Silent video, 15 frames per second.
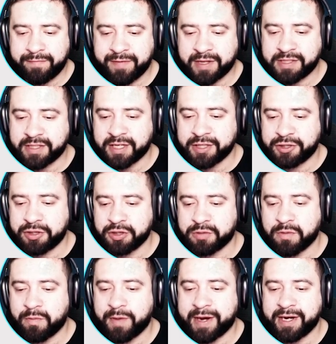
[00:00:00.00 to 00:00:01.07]
Fixed issues
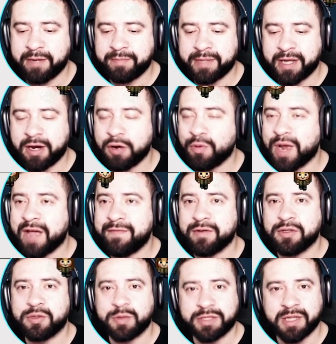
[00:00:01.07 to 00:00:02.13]
with random player
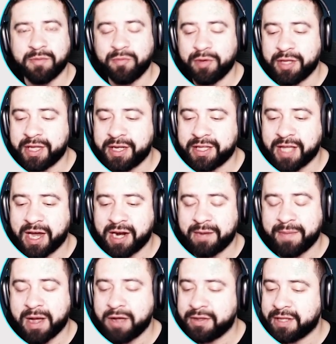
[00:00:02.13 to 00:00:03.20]
arrivals, which I'm really glad
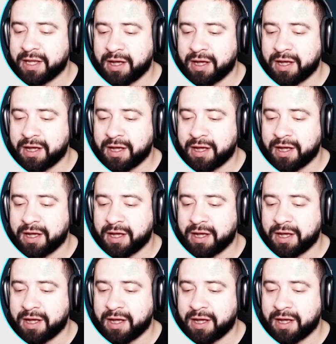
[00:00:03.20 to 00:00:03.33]
about.